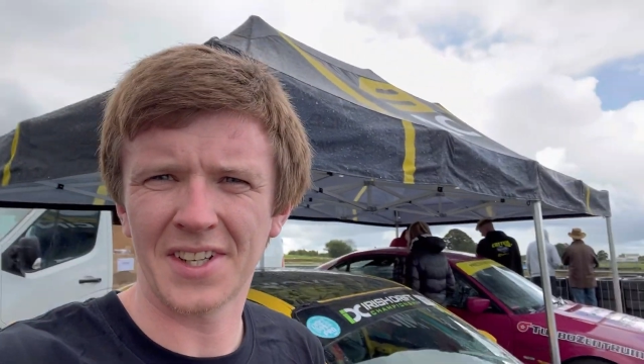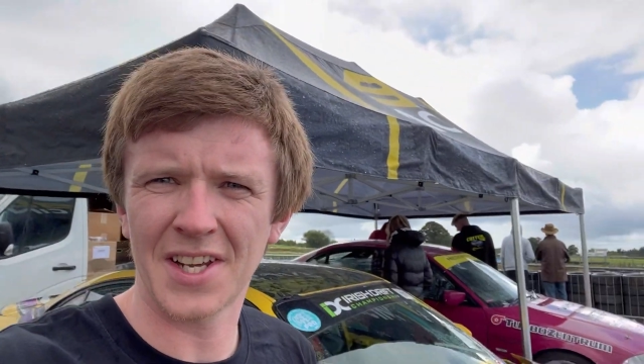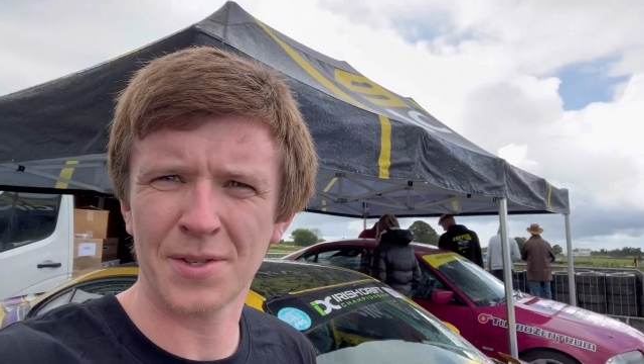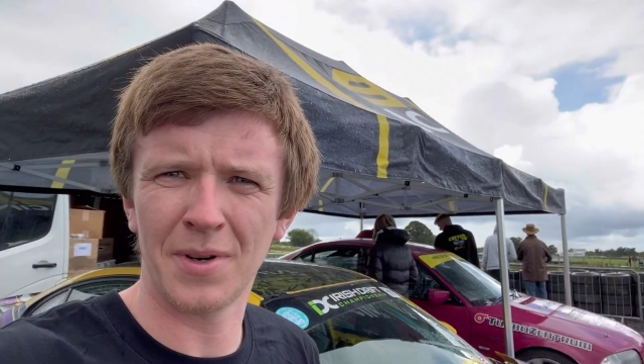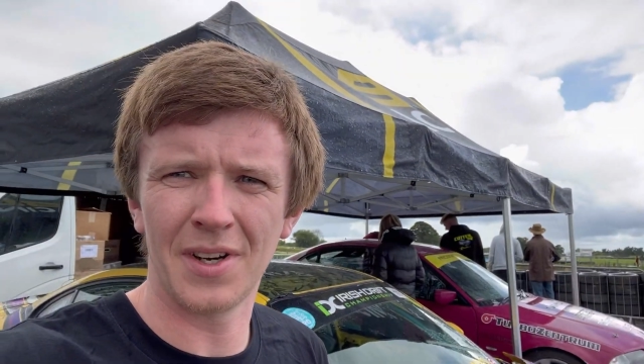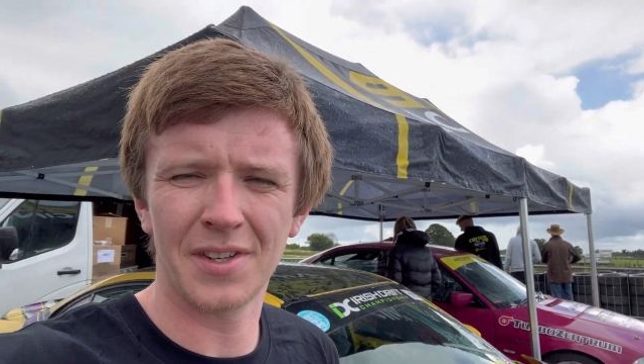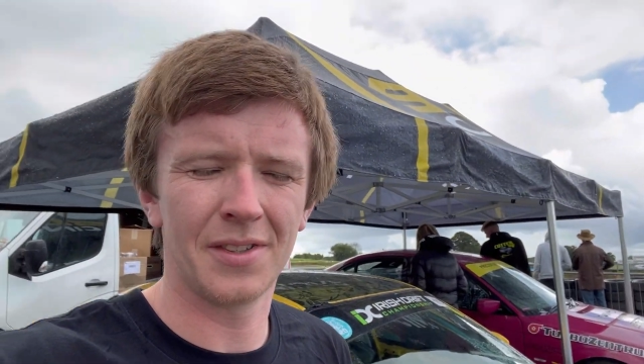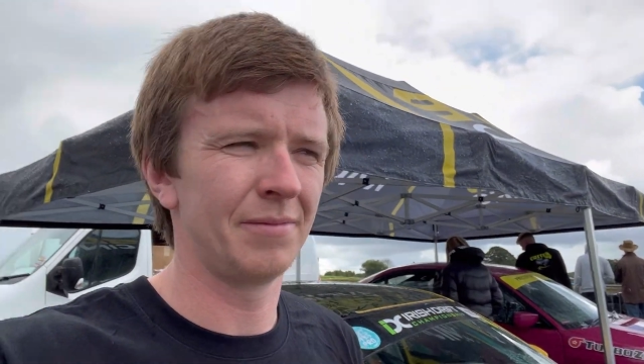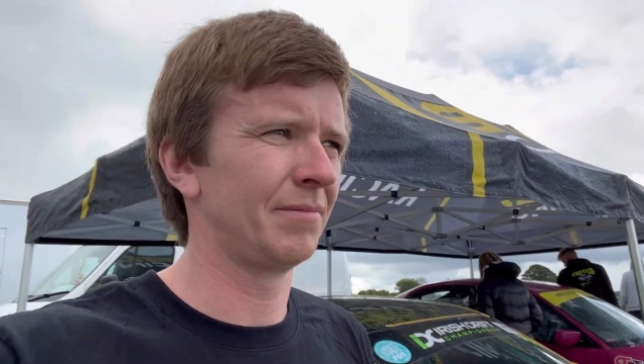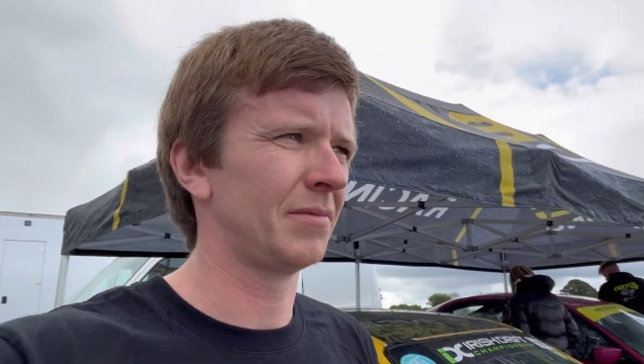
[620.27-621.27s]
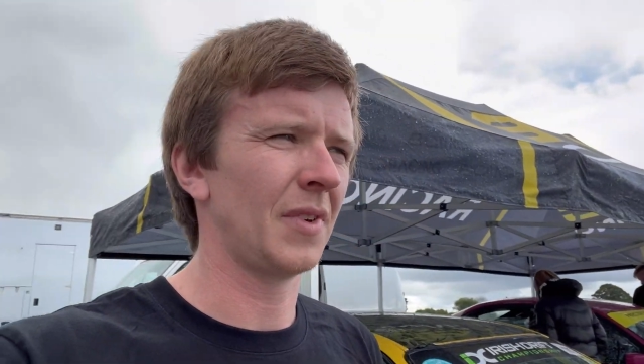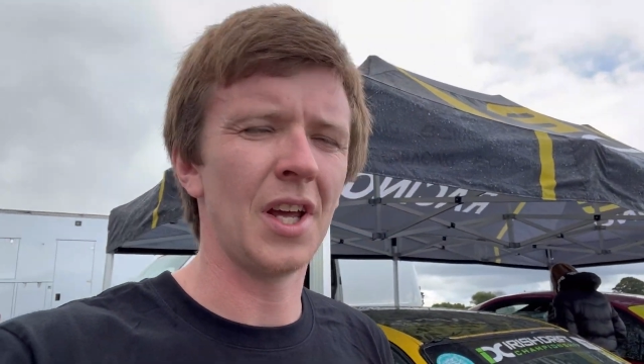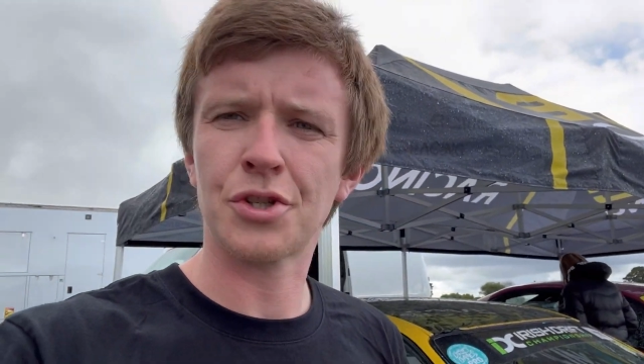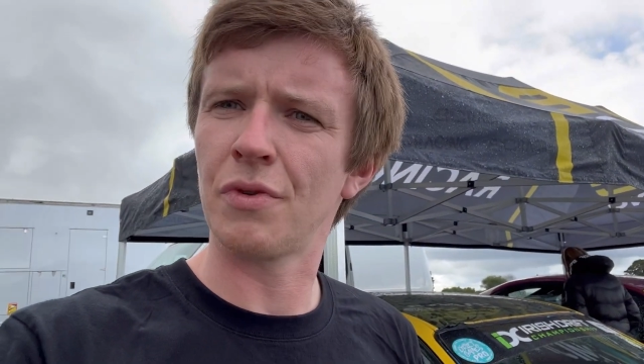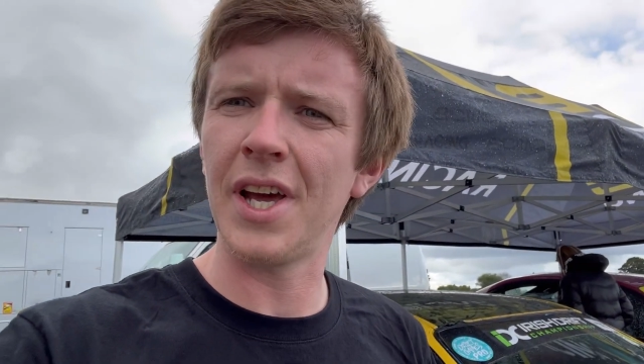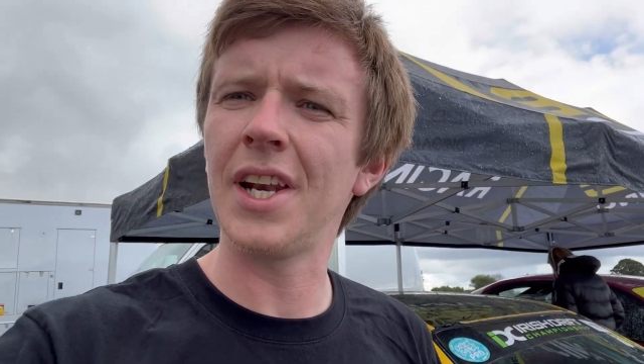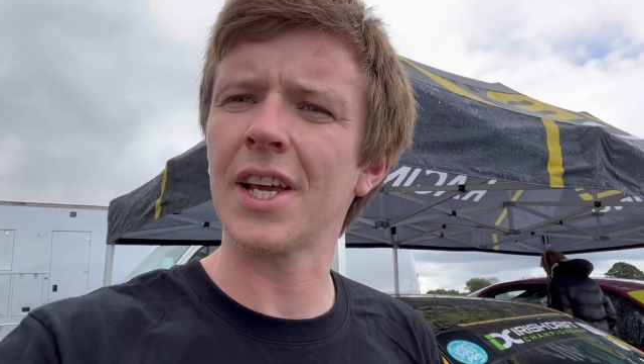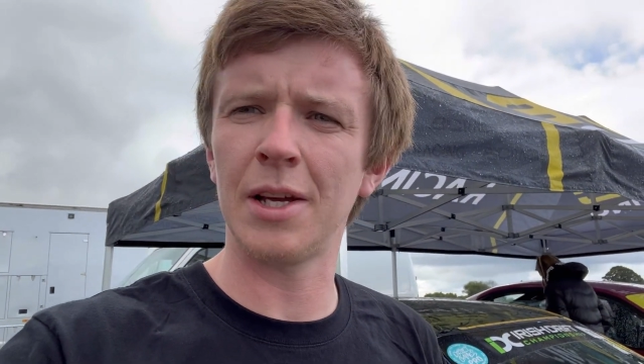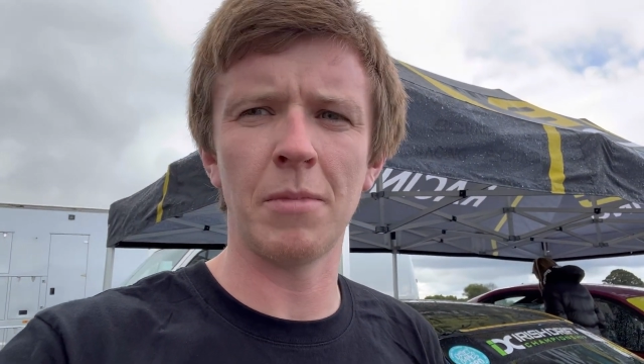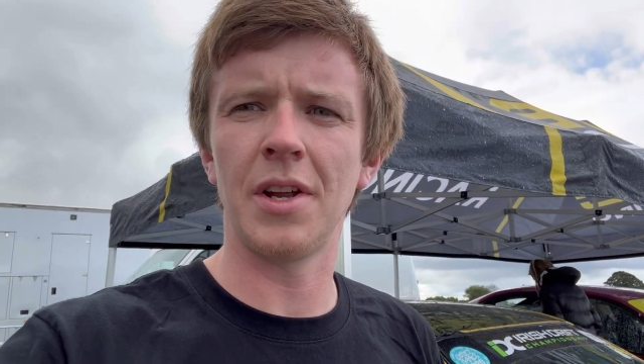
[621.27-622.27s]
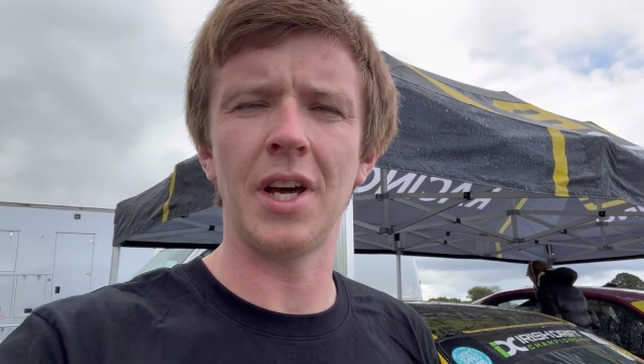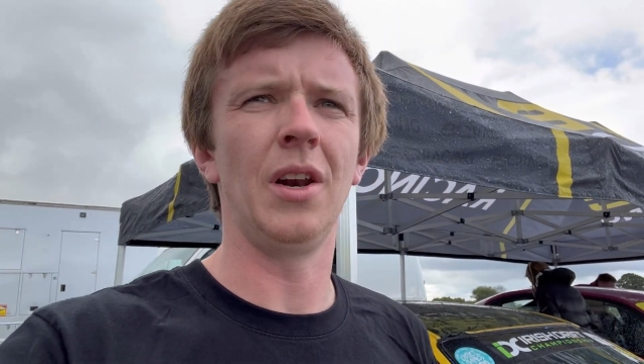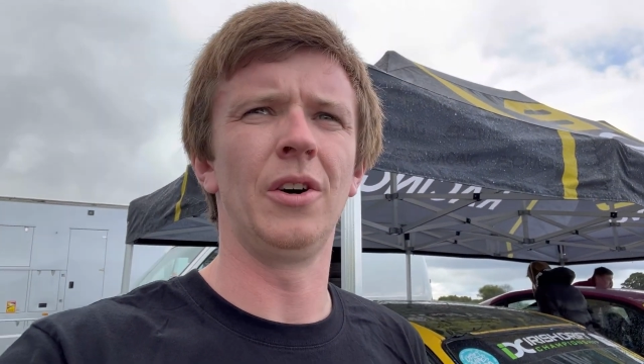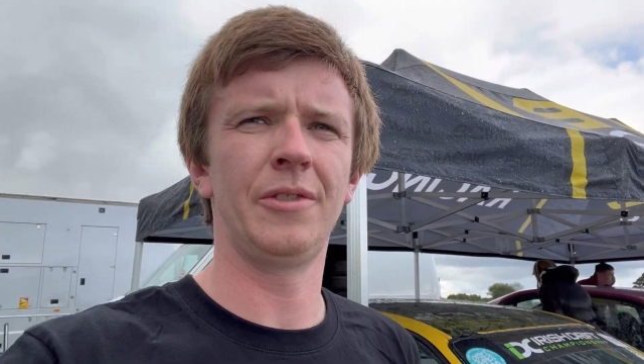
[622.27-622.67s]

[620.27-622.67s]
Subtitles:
guess what? It's raining in Mondello.